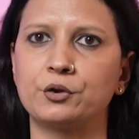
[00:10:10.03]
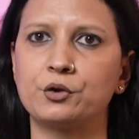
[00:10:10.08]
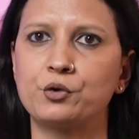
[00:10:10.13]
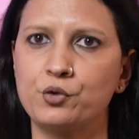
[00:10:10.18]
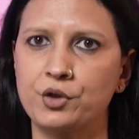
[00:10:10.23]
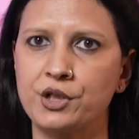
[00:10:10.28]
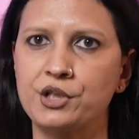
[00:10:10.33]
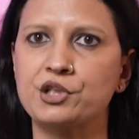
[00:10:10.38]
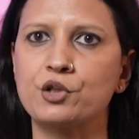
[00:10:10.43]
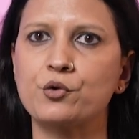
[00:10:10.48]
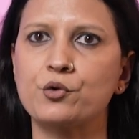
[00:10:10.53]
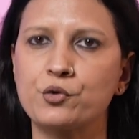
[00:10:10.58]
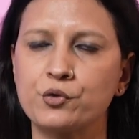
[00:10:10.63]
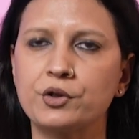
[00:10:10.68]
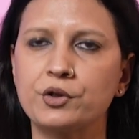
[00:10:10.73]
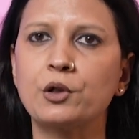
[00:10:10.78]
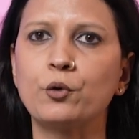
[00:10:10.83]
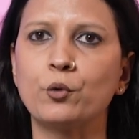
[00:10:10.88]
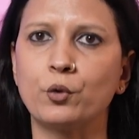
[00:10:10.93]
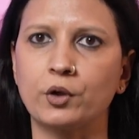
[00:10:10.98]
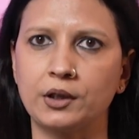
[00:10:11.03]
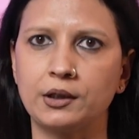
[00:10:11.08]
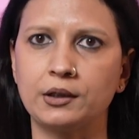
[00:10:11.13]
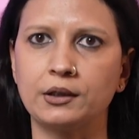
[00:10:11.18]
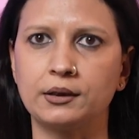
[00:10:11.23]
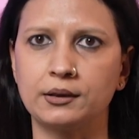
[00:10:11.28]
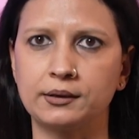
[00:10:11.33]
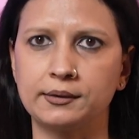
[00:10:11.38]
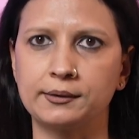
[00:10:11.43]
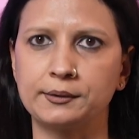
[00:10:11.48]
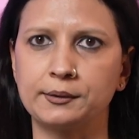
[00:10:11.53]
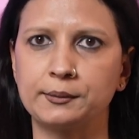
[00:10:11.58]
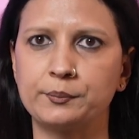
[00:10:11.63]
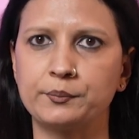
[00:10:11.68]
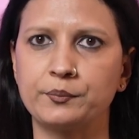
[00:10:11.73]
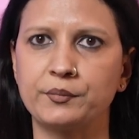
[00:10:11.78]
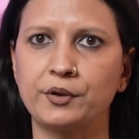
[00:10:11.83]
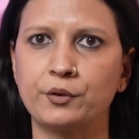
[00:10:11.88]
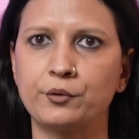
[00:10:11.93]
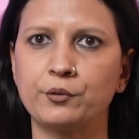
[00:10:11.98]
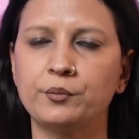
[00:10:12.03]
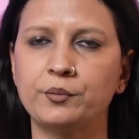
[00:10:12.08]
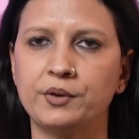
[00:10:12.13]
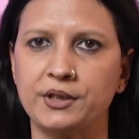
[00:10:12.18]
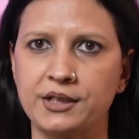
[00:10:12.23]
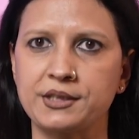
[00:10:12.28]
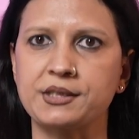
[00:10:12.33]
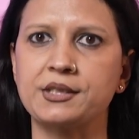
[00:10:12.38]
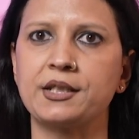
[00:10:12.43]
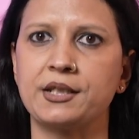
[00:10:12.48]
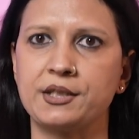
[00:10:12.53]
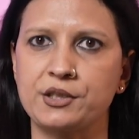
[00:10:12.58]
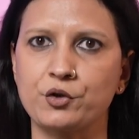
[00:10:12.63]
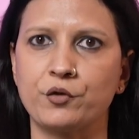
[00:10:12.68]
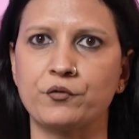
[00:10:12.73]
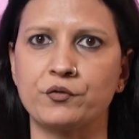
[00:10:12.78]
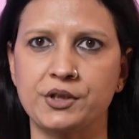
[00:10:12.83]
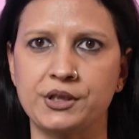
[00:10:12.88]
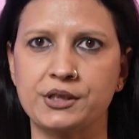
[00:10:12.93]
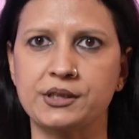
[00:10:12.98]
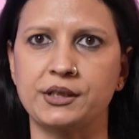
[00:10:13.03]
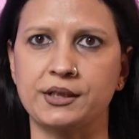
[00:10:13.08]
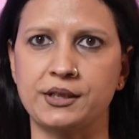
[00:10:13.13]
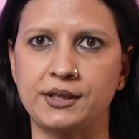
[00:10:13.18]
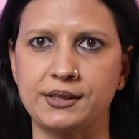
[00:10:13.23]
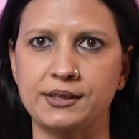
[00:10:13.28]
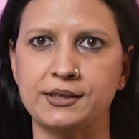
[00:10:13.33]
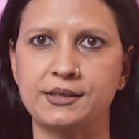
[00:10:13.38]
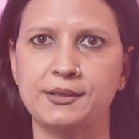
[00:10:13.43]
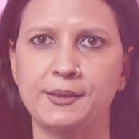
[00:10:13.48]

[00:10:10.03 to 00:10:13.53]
to reach out to the local, residents of these cities.